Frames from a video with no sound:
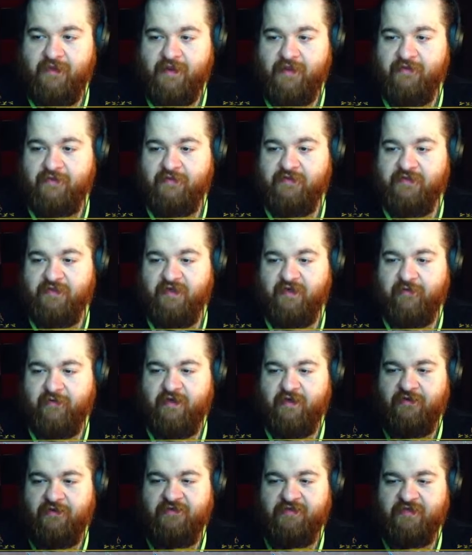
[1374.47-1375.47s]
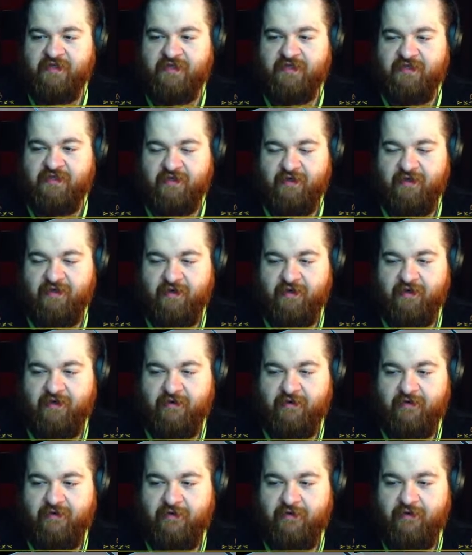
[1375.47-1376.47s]
Let's see, I'm gonna use this
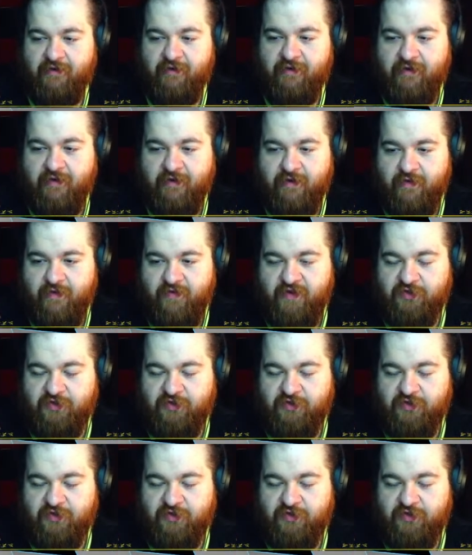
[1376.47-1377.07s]
this